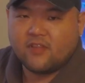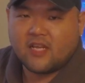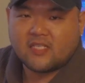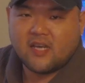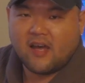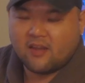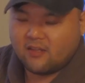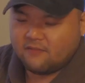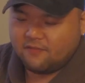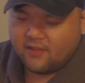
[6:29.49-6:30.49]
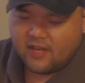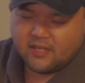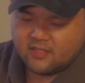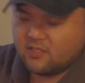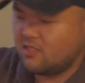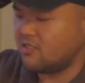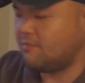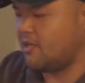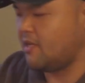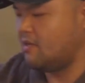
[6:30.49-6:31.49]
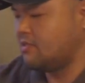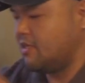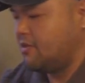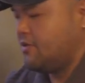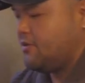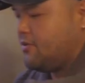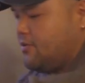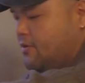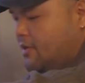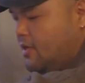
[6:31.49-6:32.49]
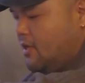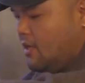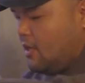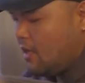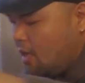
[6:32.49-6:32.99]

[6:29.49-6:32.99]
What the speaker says: there's 3 different sizes in here. I think there's like 40 pound,